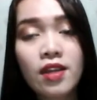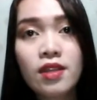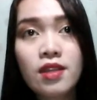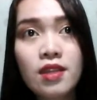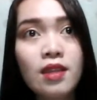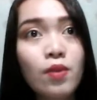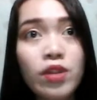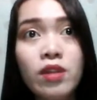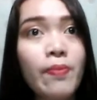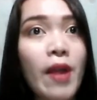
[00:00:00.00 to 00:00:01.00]
this is what
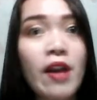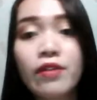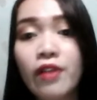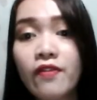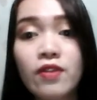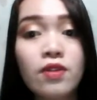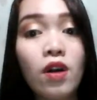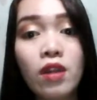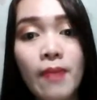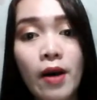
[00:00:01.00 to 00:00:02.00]
the paragraph is
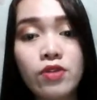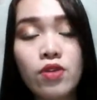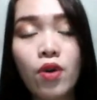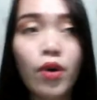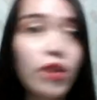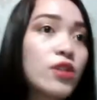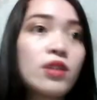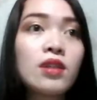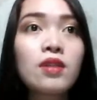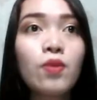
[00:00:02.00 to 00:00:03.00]
all about, or this
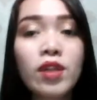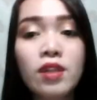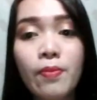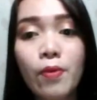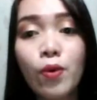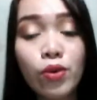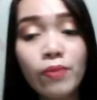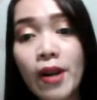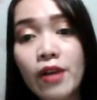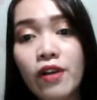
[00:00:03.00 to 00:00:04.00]
is what the whole
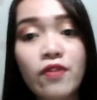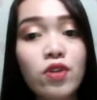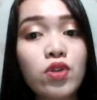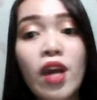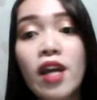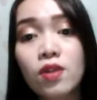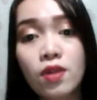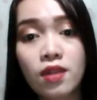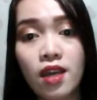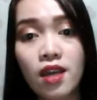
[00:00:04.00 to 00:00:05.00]
paragraph is trying to
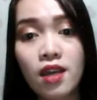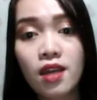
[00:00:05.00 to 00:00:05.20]
say.